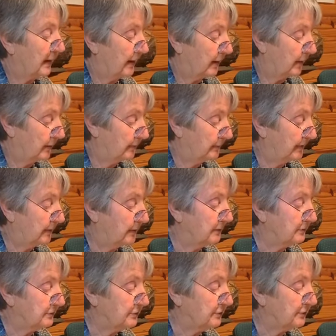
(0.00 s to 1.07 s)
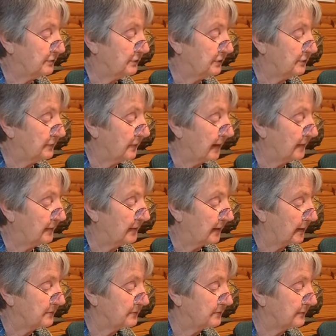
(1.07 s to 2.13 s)
Here in bhikkhus, you should train
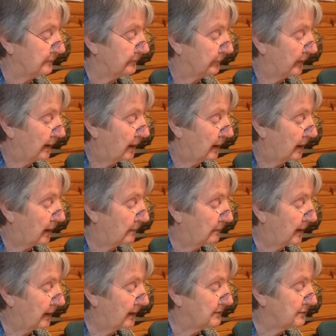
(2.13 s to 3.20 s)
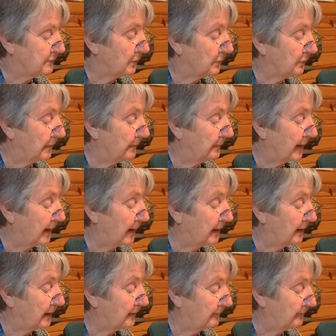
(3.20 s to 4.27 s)
thus. Our minds will remain
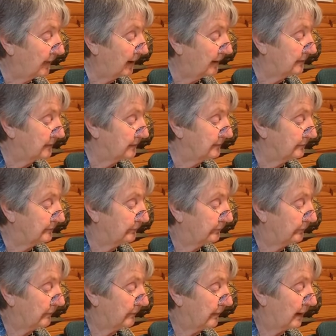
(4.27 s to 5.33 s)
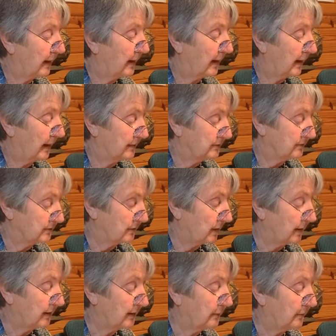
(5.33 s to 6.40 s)
unaffected. And
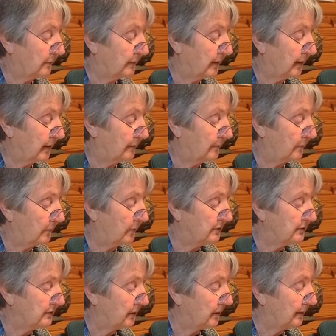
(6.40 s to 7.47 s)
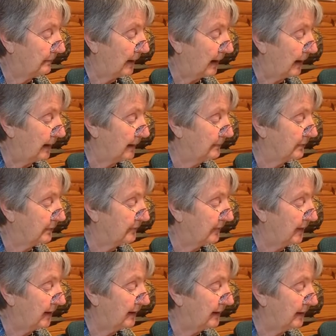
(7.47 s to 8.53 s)
starting with him, we shall abide
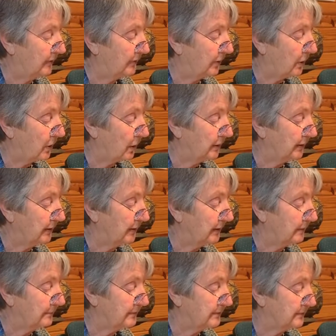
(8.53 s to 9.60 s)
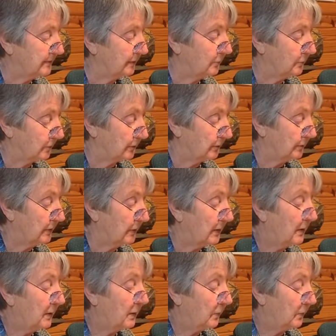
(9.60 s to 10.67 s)
pervading the all encompassing world
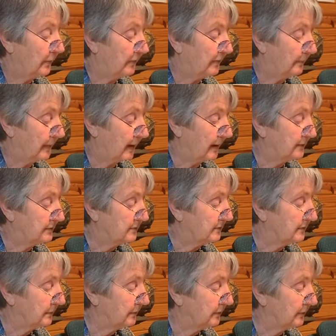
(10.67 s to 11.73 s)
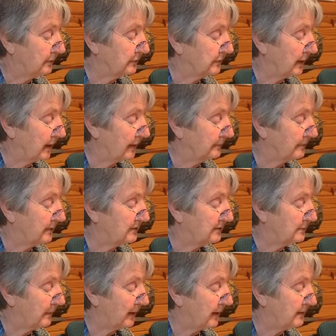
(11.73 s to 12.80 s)
with a mind similar to empty
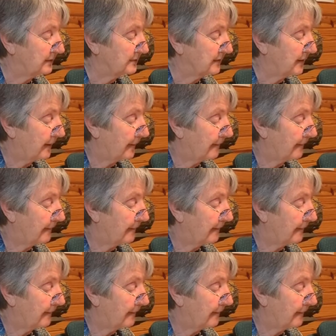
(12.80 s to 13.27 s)
space